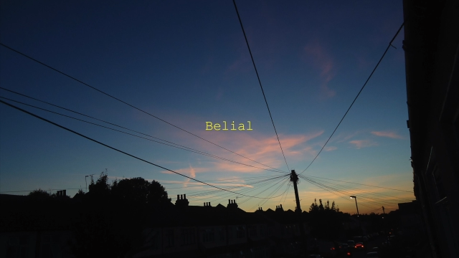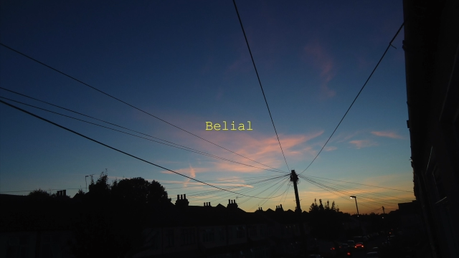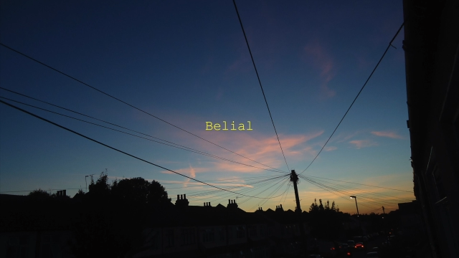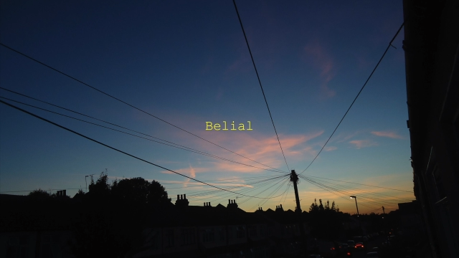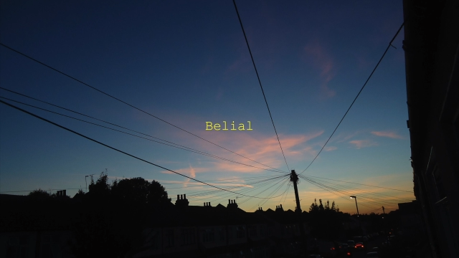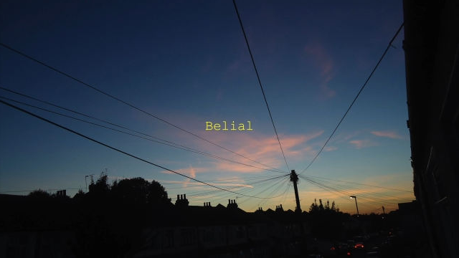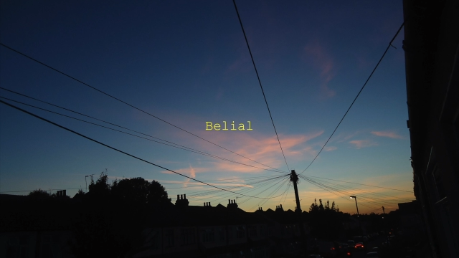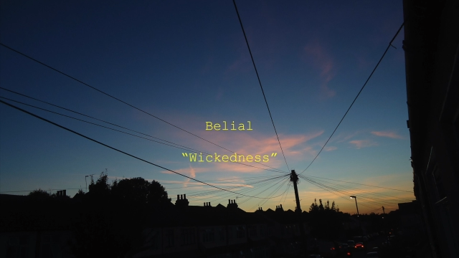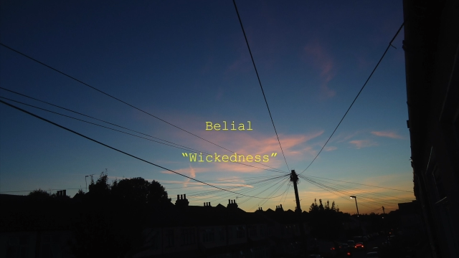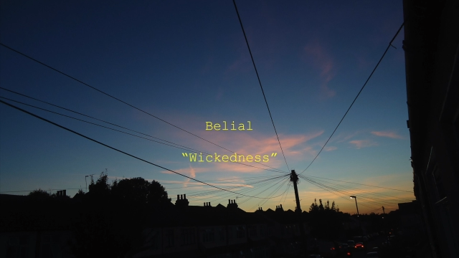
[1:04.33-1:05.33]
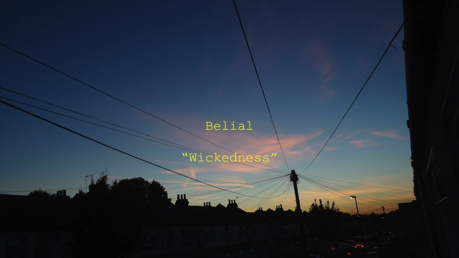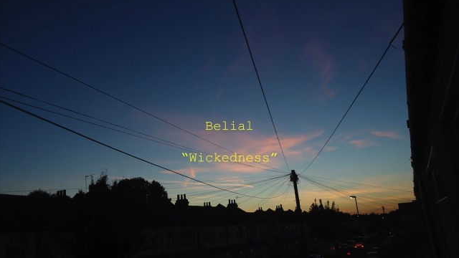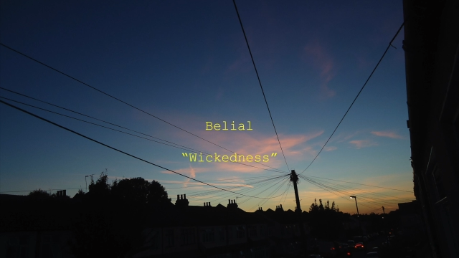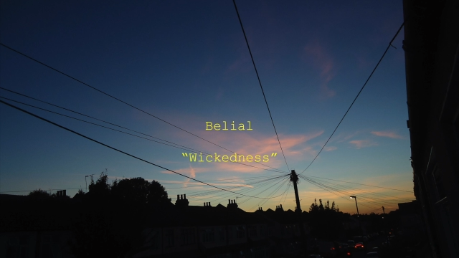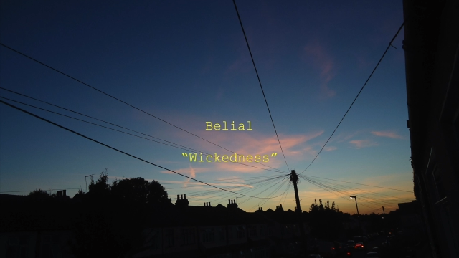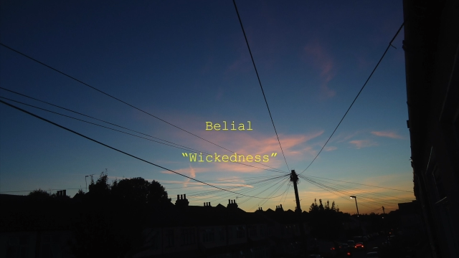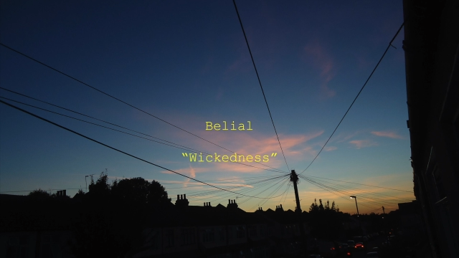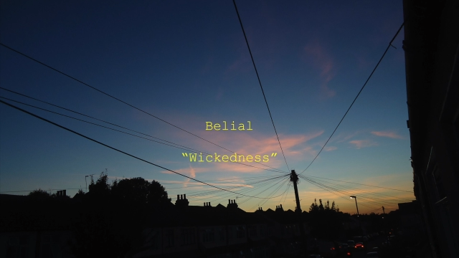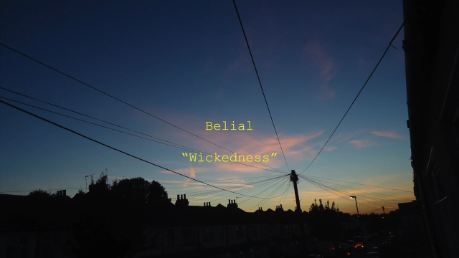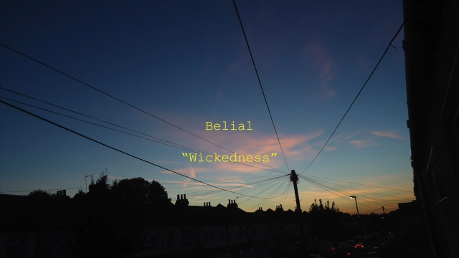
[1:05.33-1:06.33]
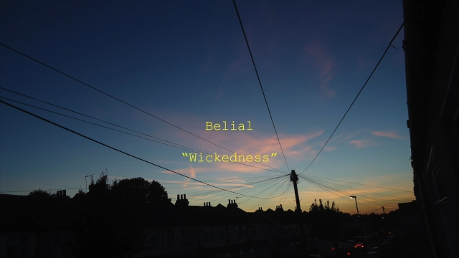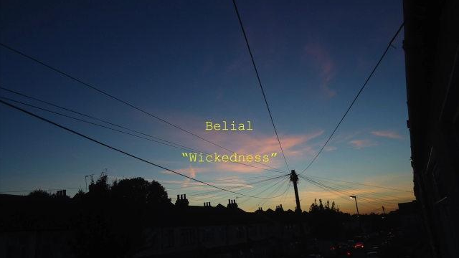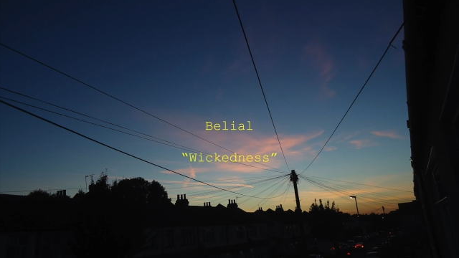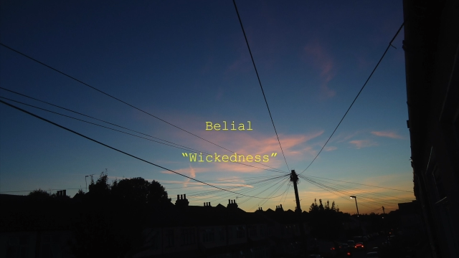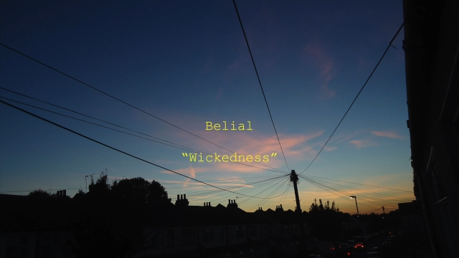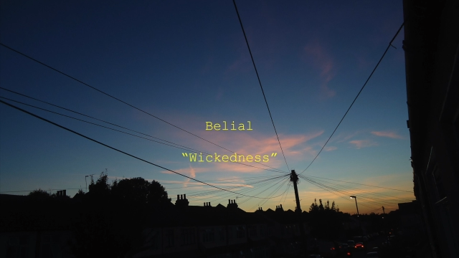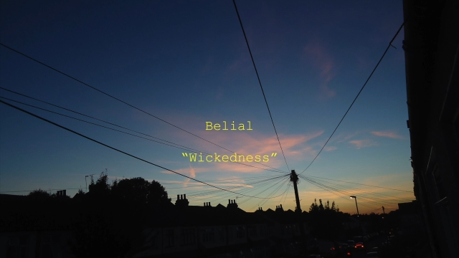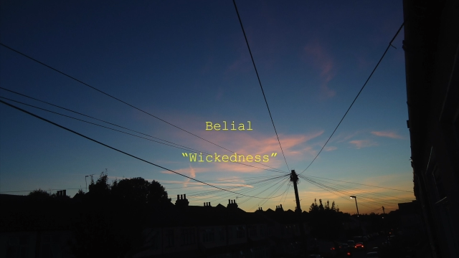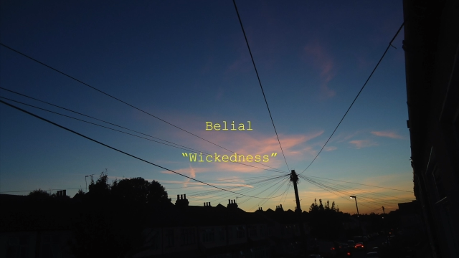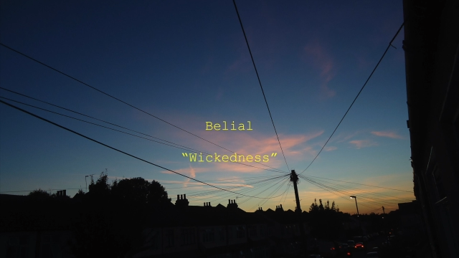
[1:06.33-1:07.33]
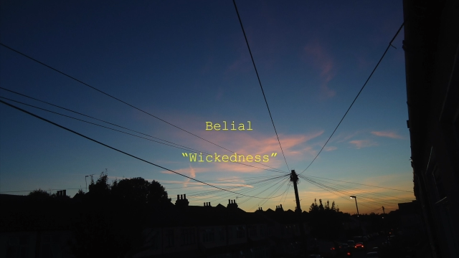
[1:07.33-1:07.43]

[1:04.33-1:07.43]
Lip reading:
No face is visible, so there are no lips to read.